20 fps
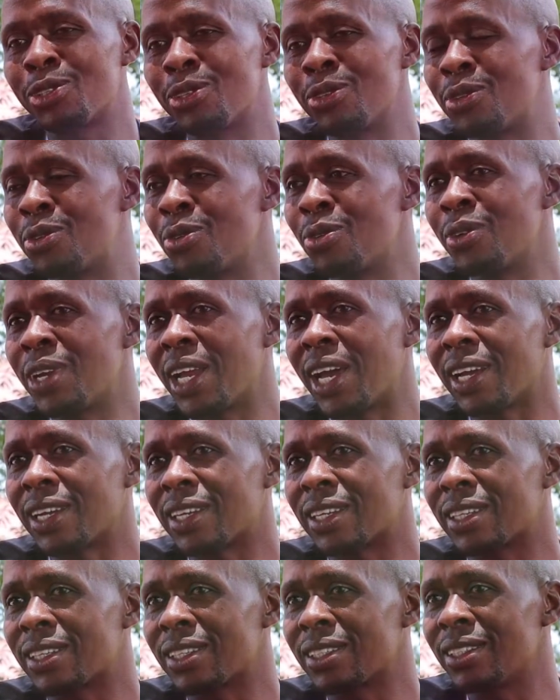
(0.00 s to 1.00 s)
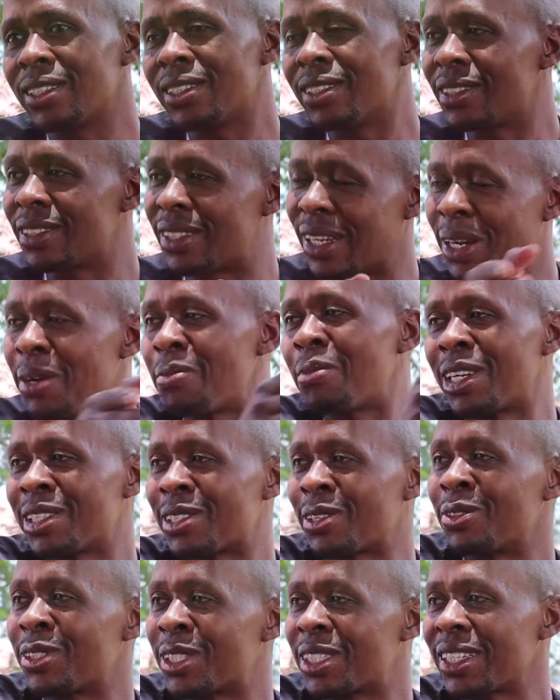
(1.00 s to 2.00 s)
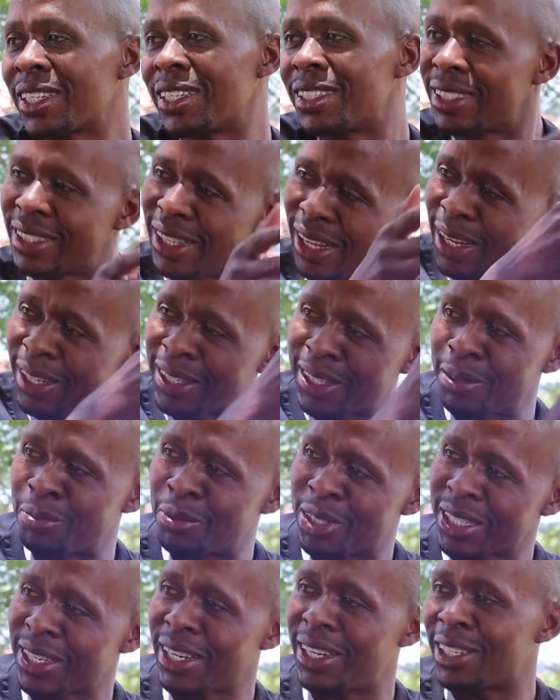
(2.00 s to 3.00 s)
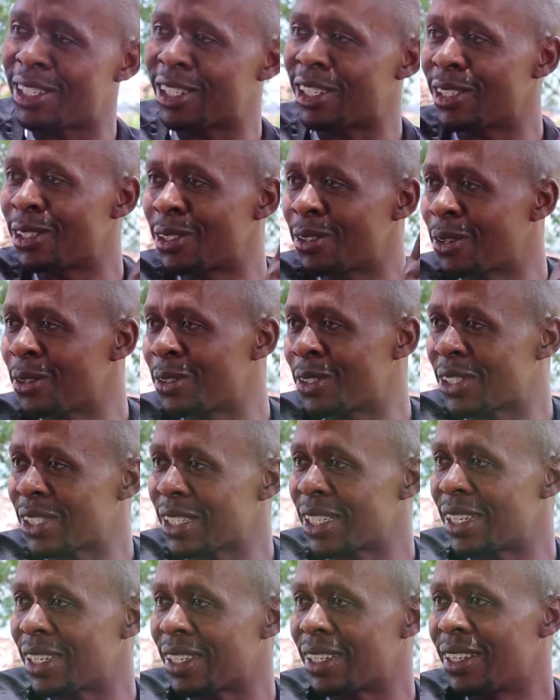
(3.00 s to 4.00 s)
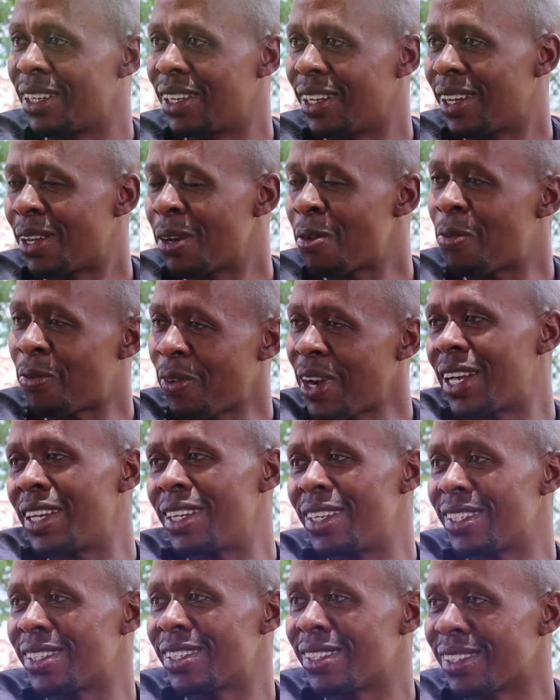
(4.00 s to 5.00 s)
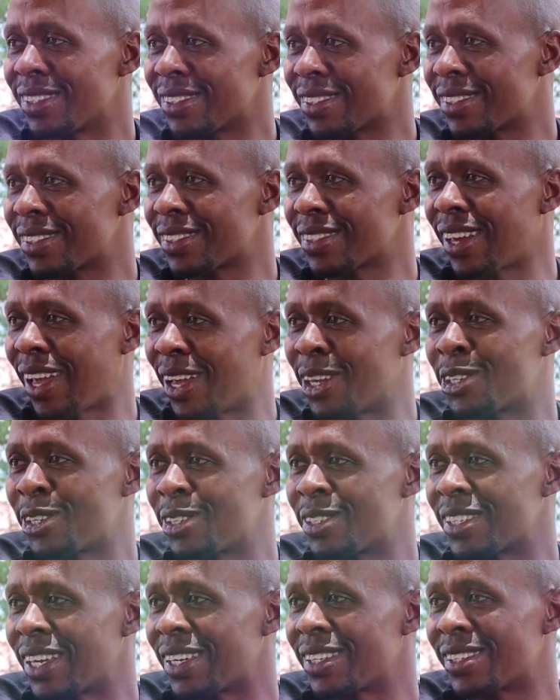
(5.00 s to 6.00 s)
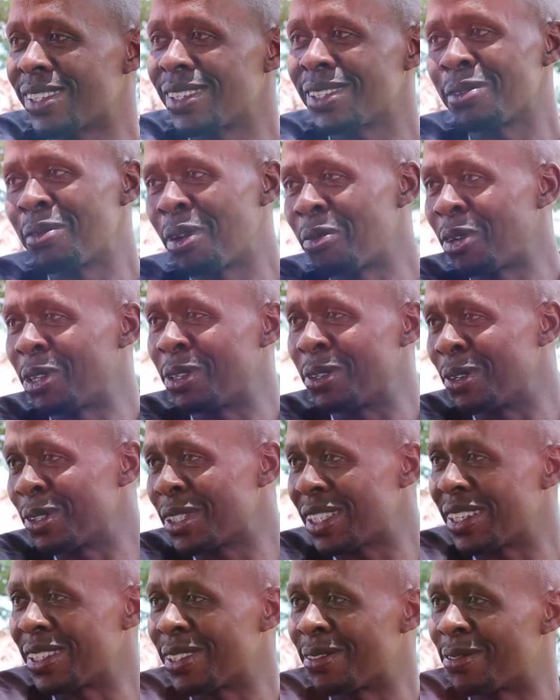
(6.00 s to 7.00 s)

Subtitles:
to do like dramas on streets, like some sketches on street, funny sketches. I still remember those things